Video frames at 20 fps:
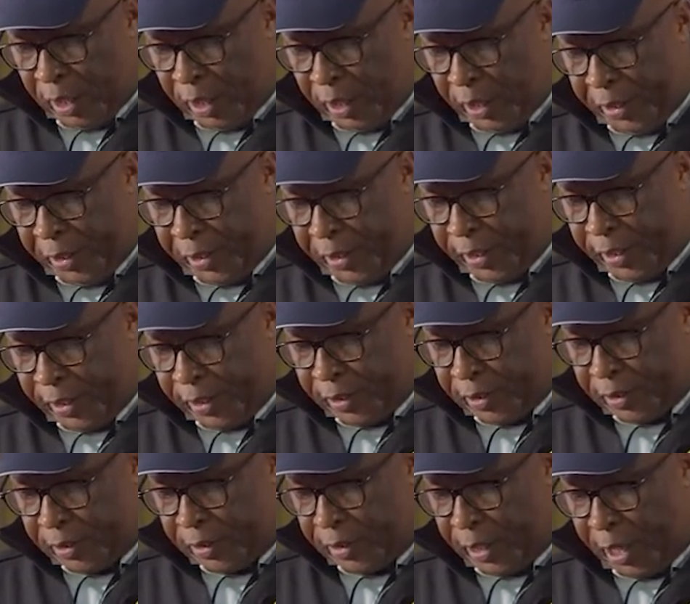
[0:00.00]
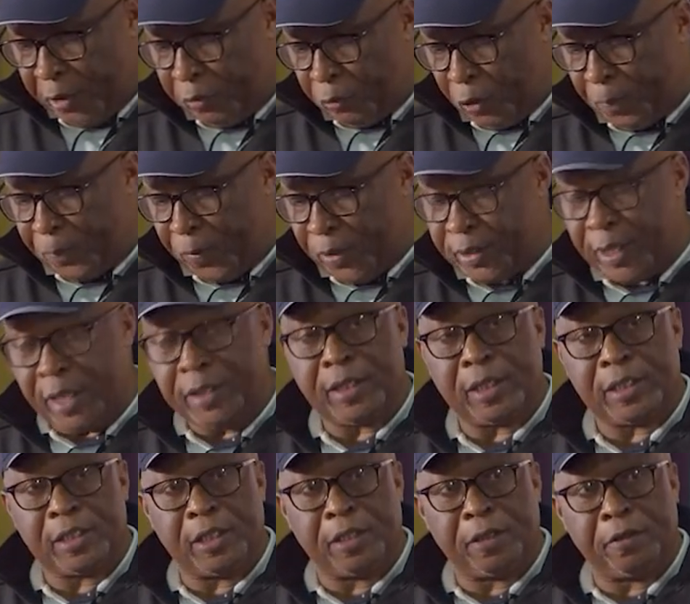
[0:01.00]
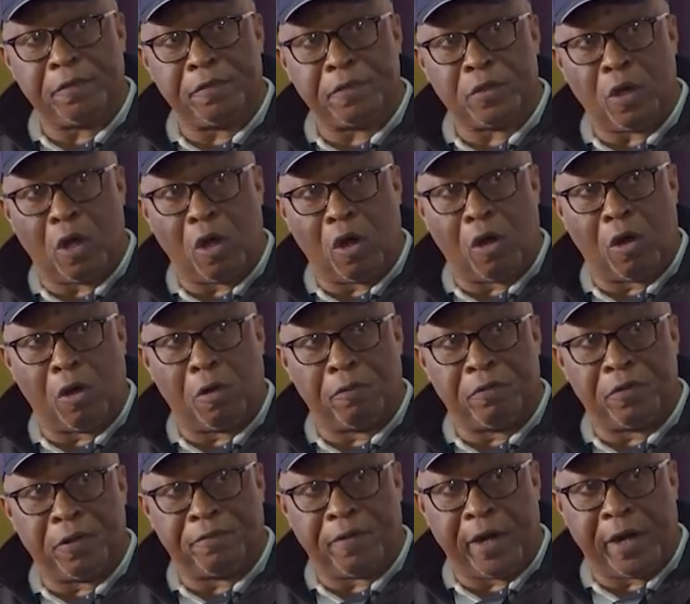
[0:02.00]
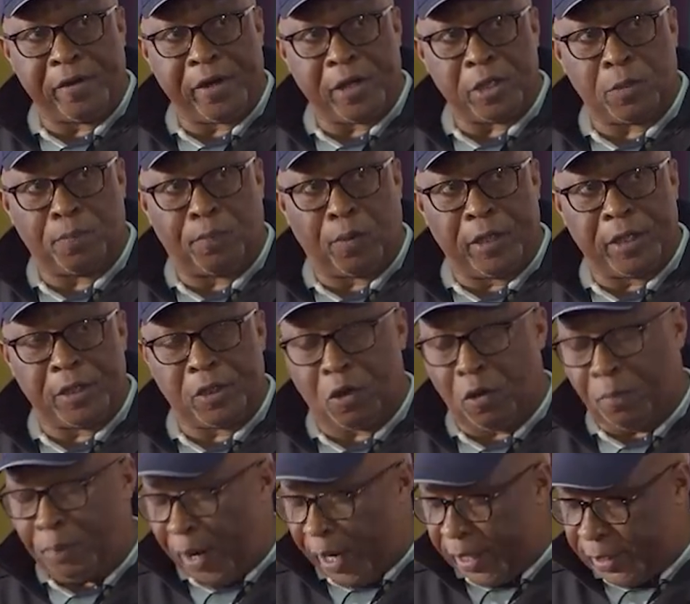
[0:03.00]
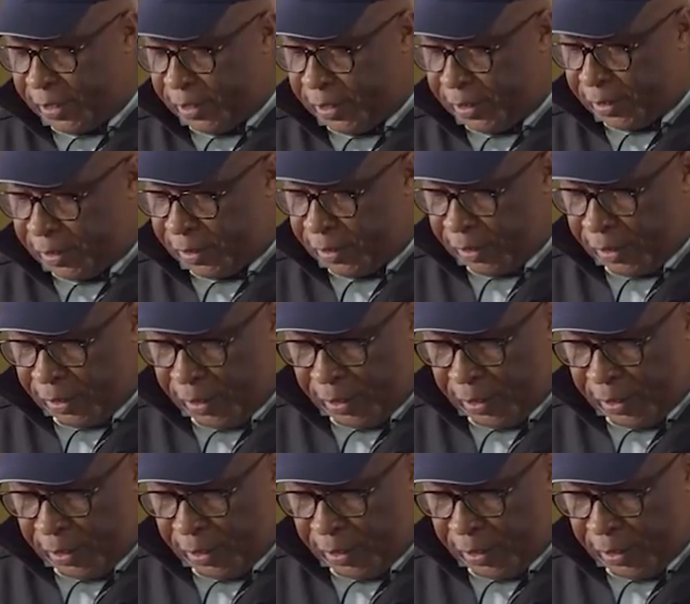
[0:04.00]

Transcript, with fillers: leaders and representatives of the various political parties,